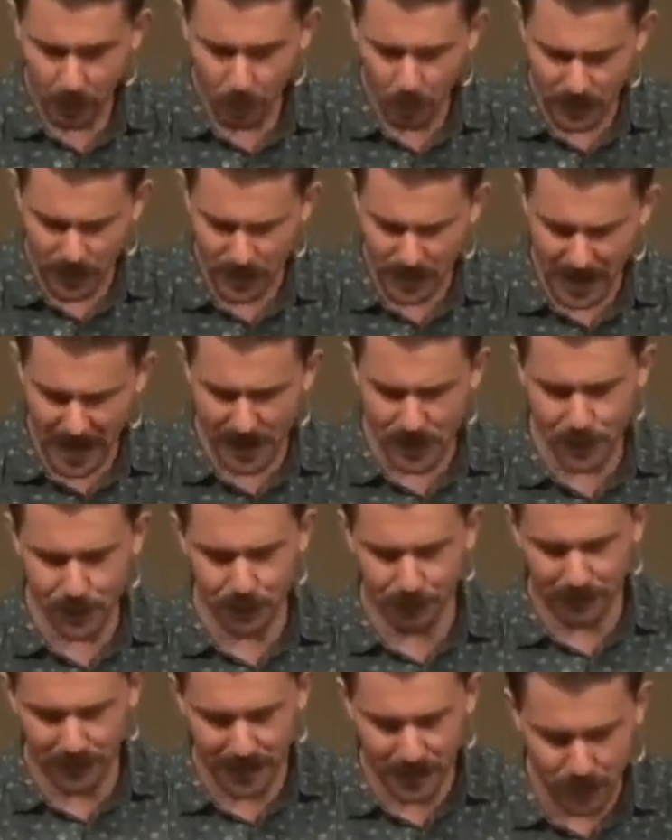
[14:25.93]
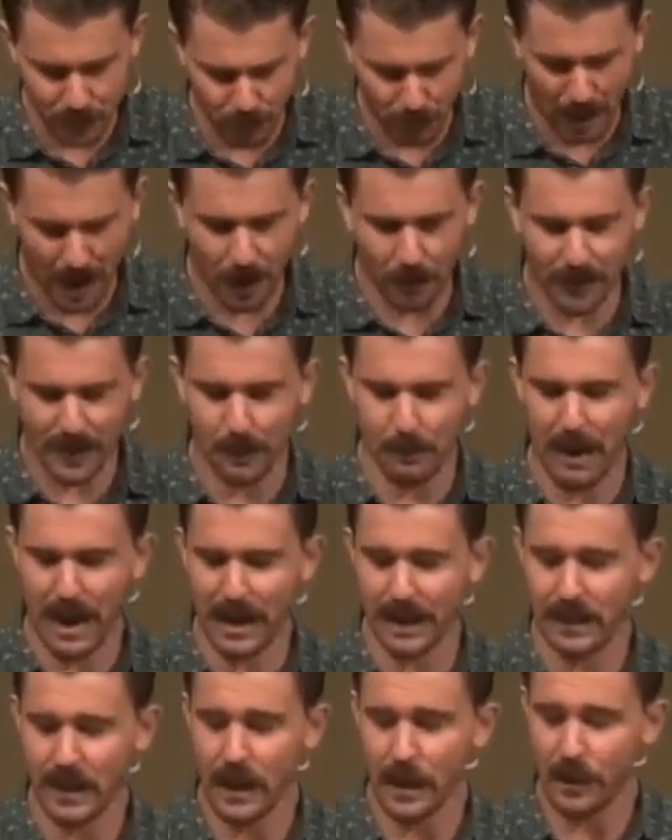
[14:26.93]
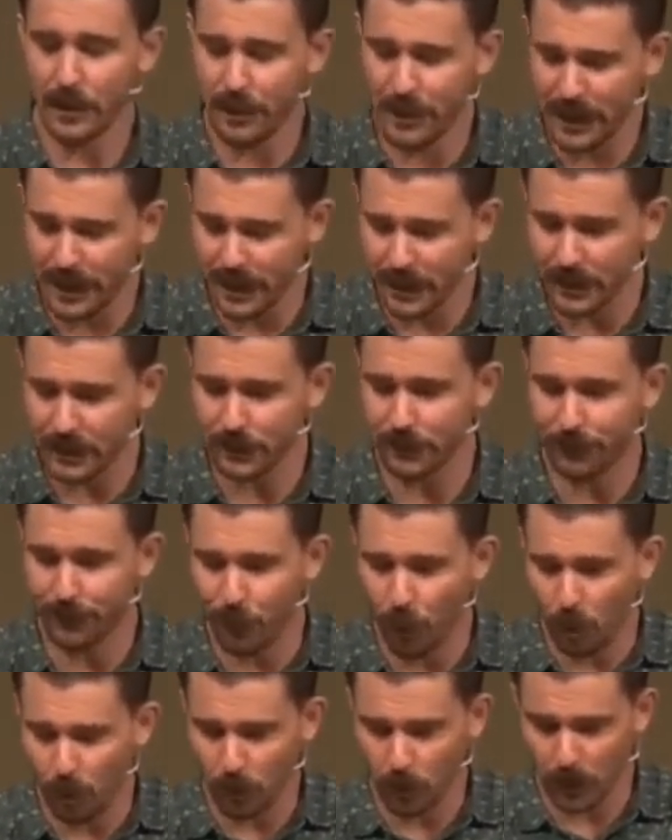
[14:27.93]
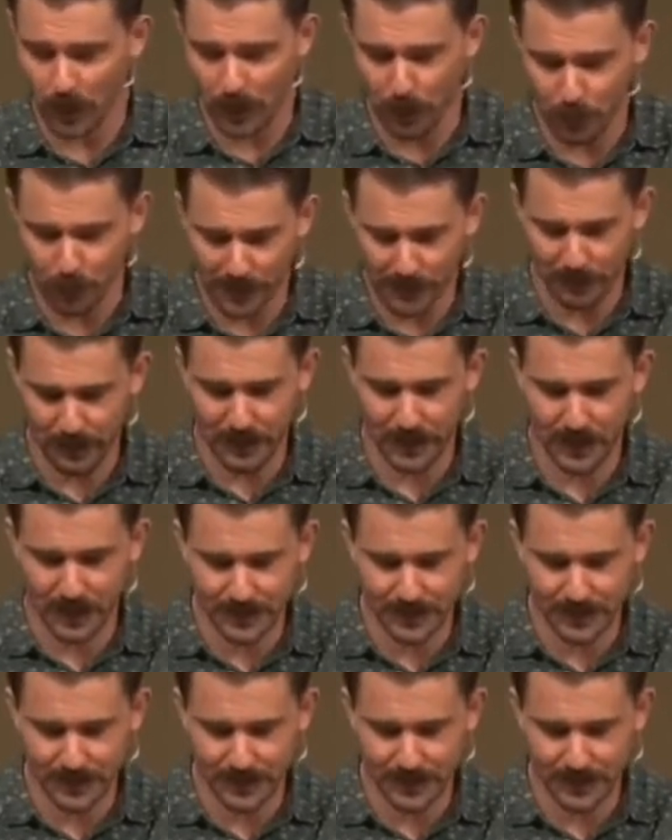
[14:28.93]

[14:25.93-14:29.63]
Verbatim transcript: with the nation of Israel, he made this formal agreement.